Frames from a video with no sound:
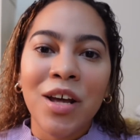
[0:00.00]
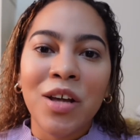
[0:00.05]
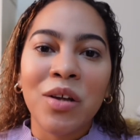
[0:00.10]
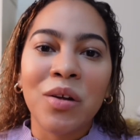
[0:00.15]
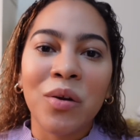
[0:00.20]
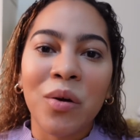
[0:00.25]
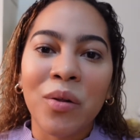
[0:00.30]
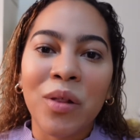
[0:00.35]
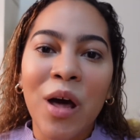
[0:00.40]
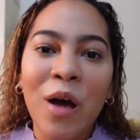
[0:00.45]

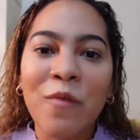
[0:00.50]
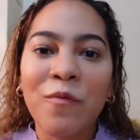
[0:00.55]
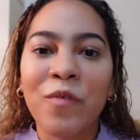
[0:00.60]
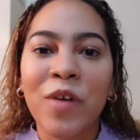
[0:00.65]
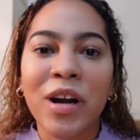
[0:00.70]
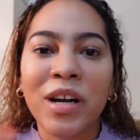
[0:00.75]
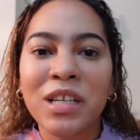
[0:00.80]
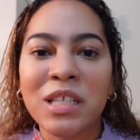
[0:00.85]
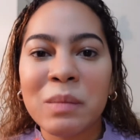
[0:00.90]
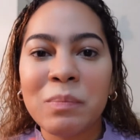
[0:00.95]
you know, that
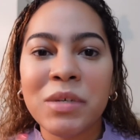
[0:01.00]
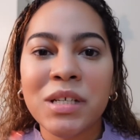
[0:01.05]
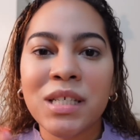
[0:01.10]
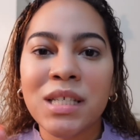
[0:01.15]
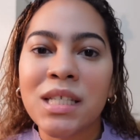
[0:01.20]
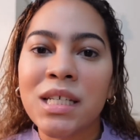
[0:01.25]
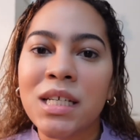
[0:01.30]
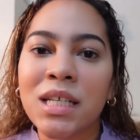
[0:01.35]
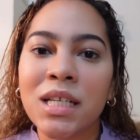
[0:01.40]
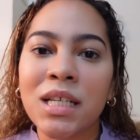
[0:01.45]
friend is
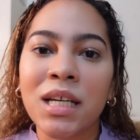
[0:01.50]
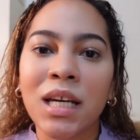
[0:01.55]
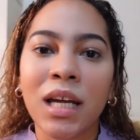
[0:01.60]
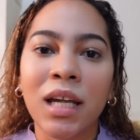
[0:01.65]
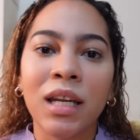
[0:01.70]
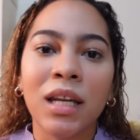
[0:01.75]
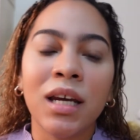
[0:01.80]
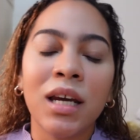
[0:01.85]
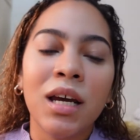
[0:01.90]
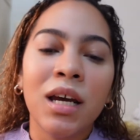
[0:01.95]
busy
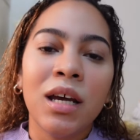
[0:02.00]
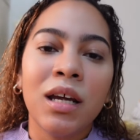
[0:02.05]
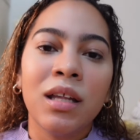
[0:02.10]
and